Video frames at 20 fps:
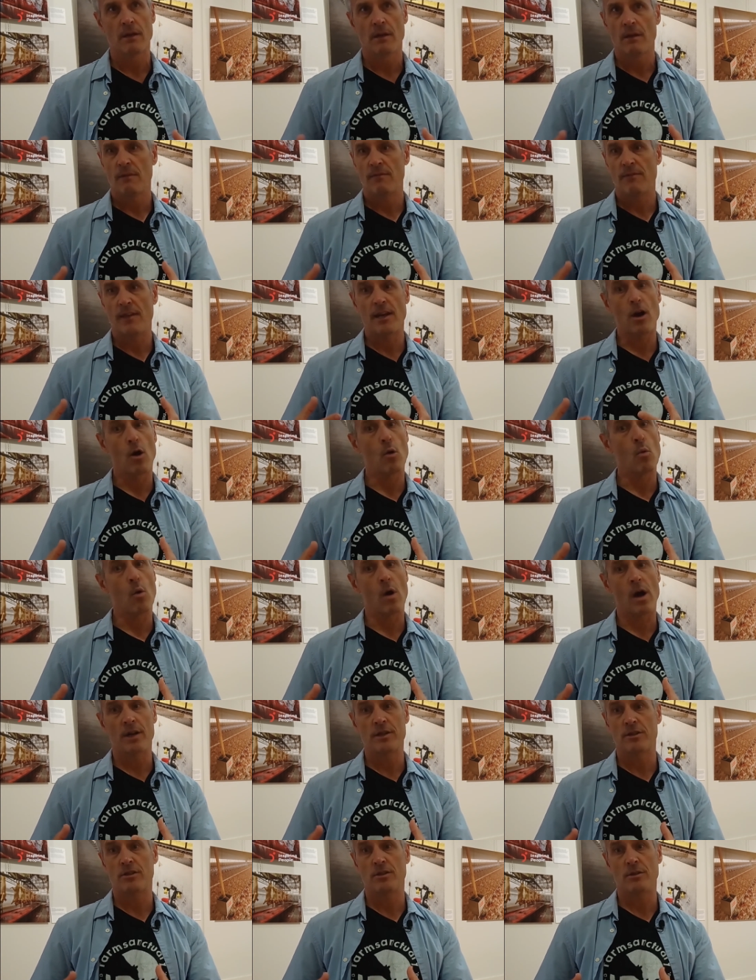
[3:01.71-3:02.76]
they don't
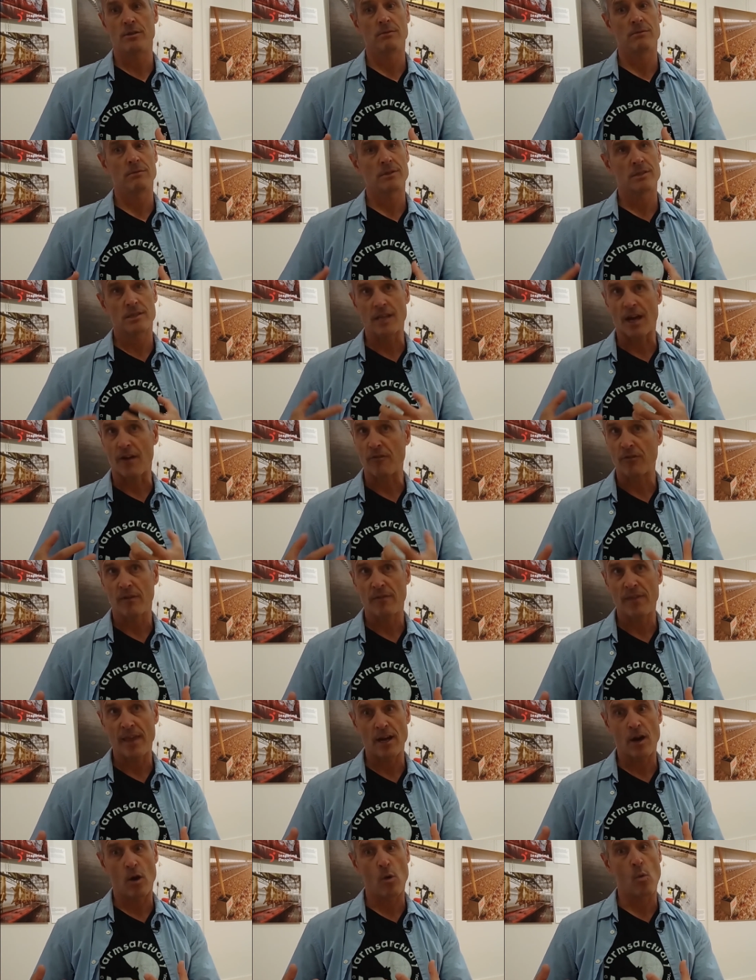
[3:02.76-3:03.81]
want to suffer,
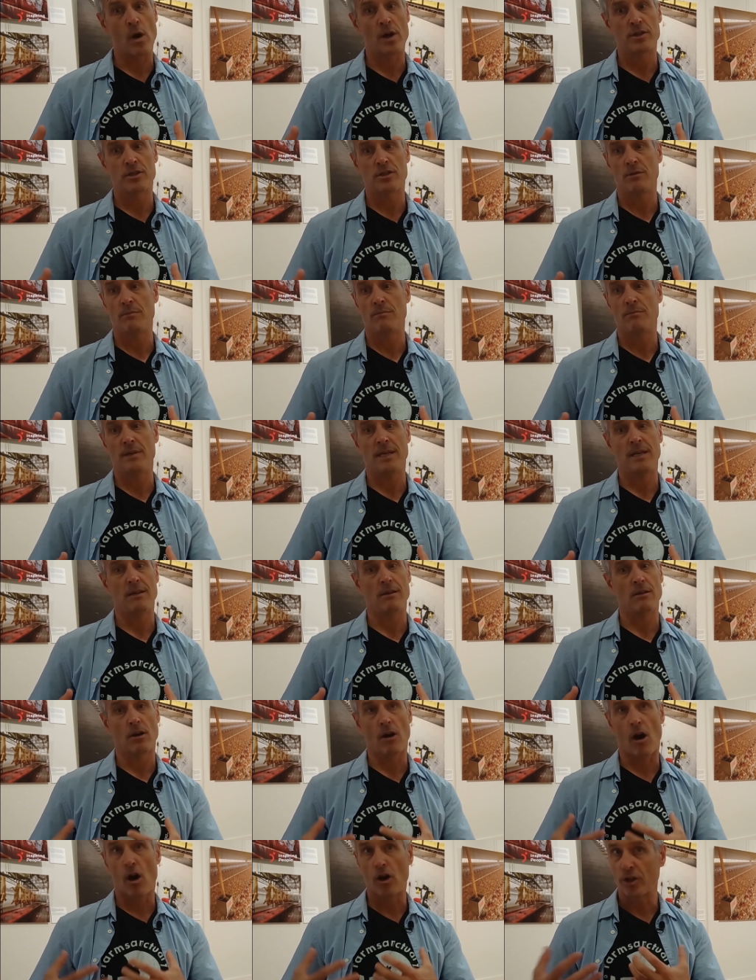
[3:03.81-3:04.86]
they don't want to
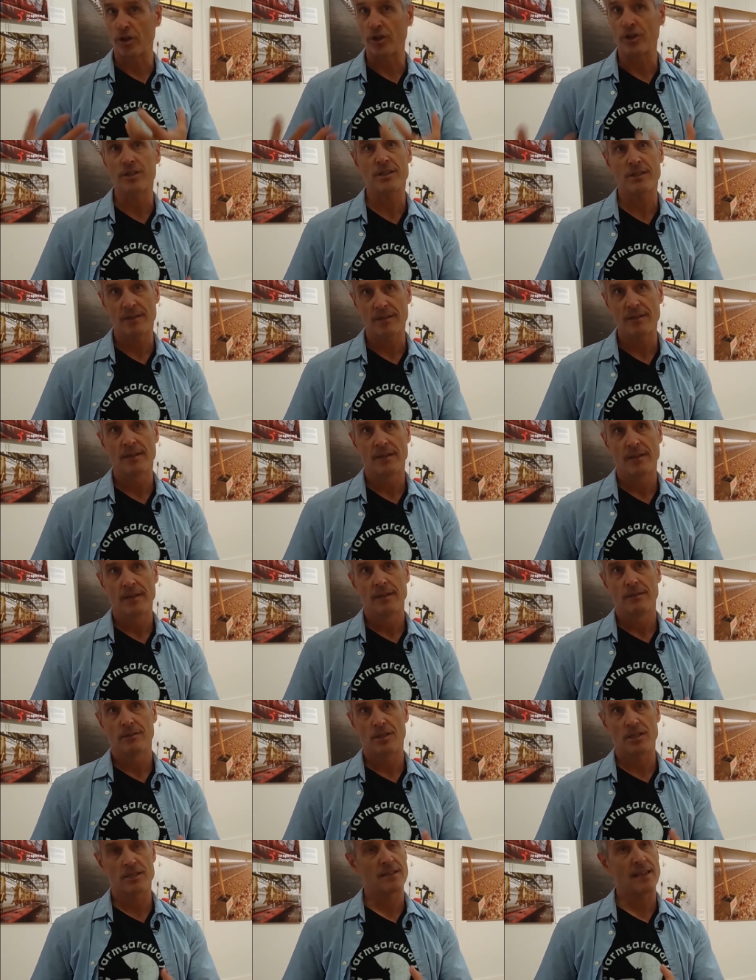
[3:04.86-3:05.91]
be hurt.
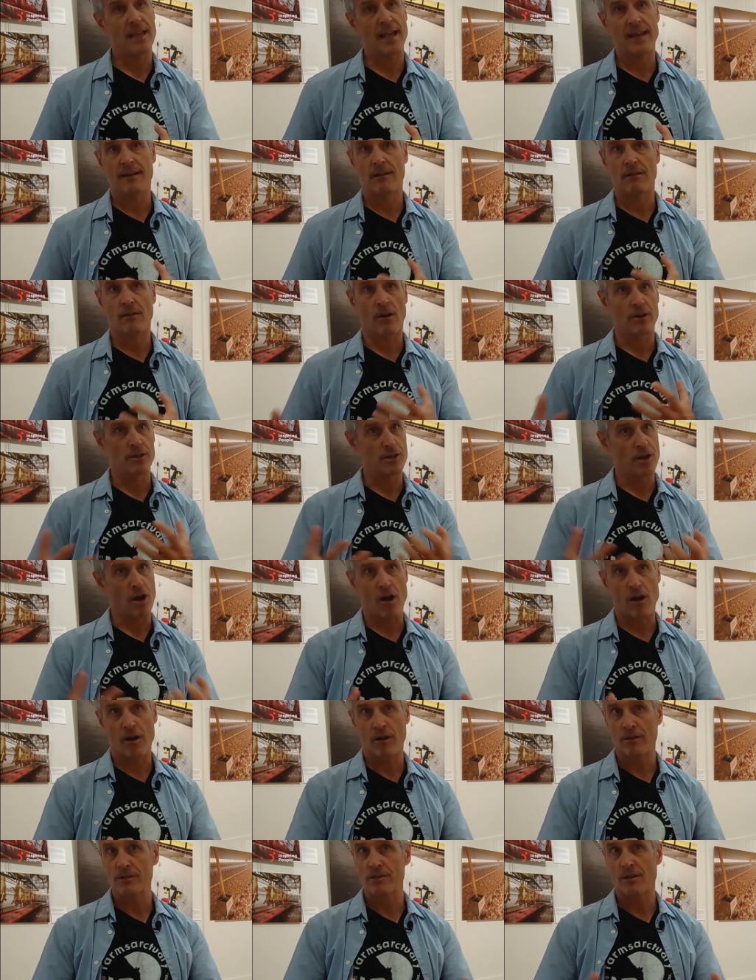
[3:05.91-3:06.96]
Just like our
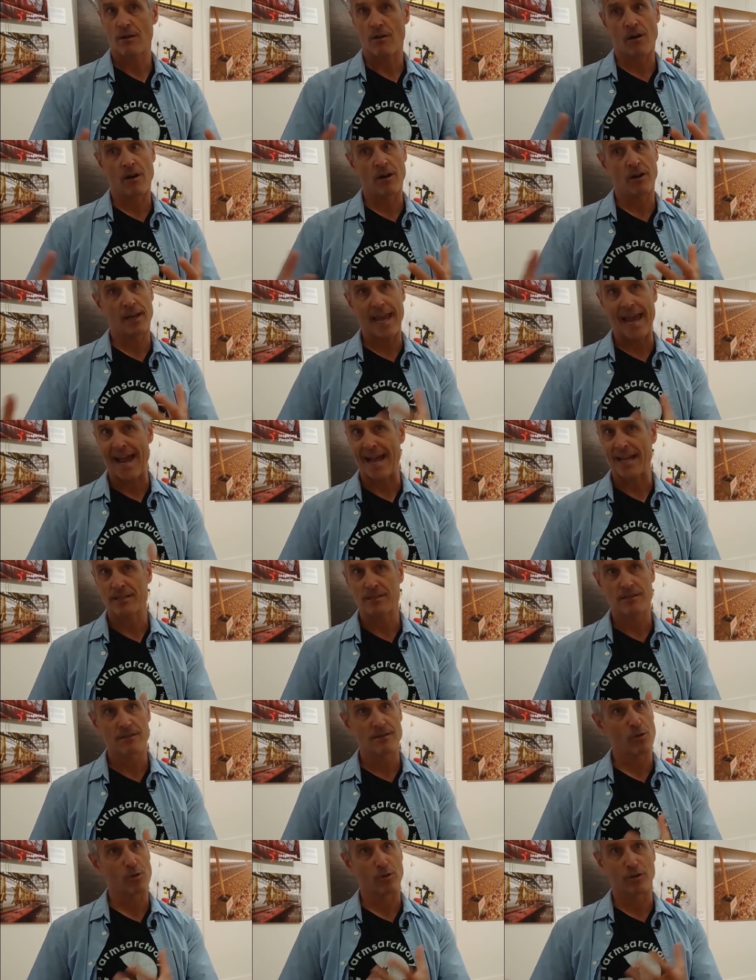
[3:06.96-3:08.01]
dogs, our
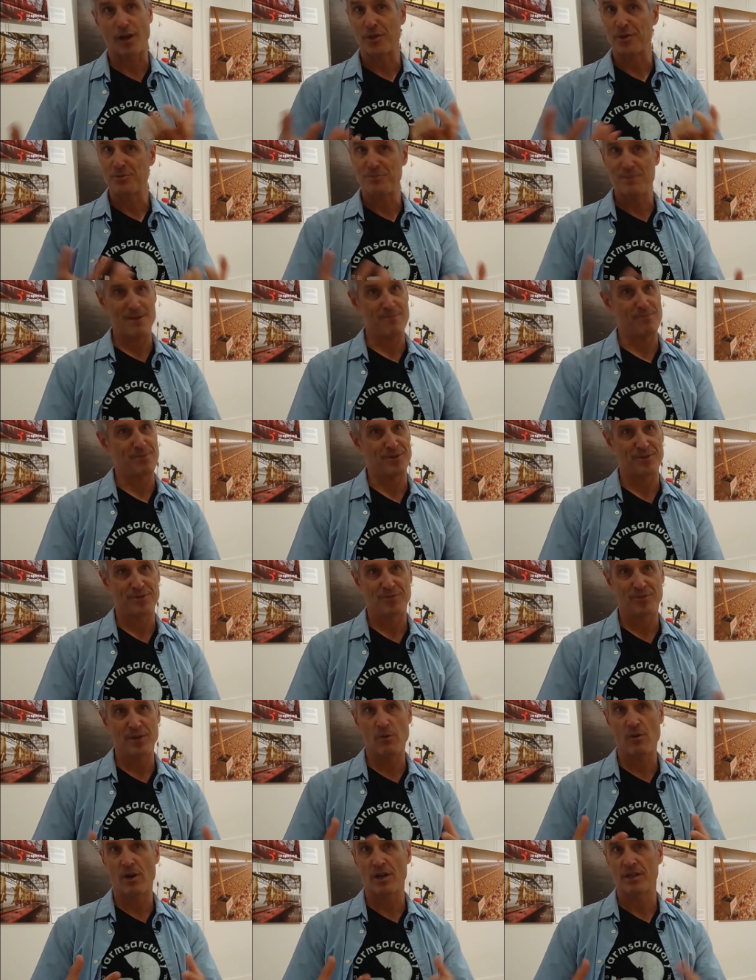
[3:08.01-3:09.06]
cats, or other people.
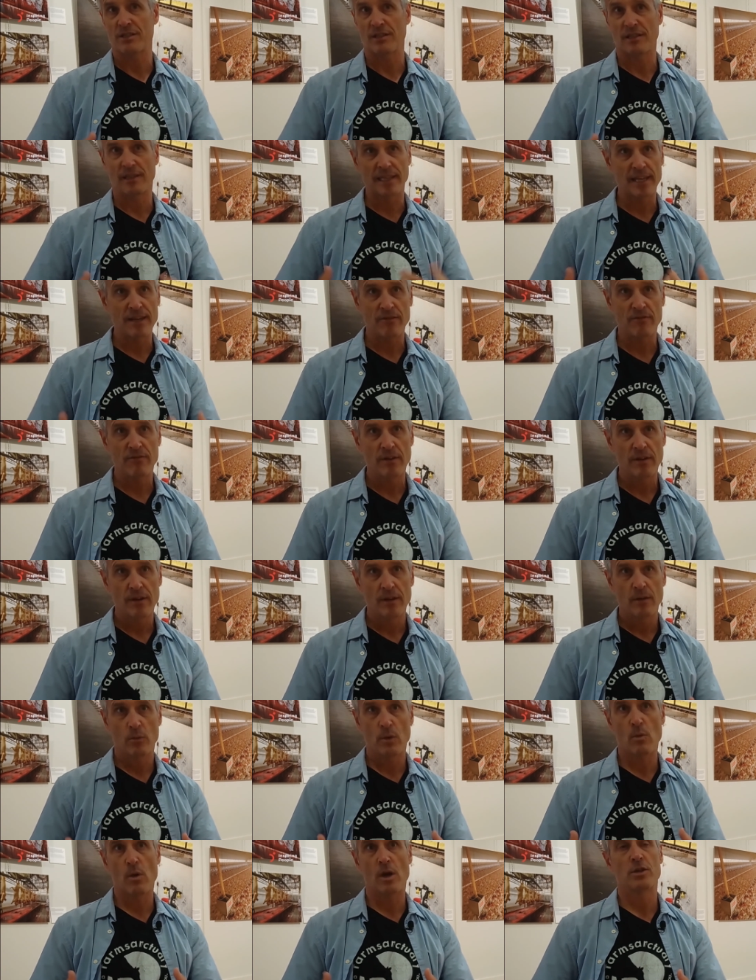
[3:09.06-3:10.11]
We want to live,
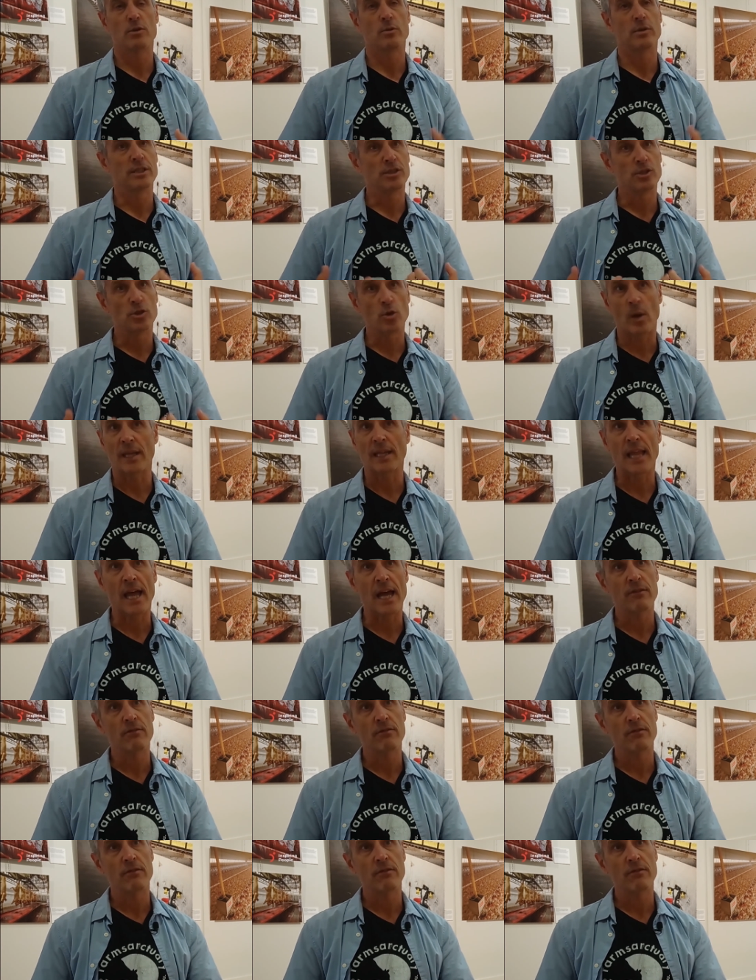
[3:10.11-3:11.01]
we want to enjoy life,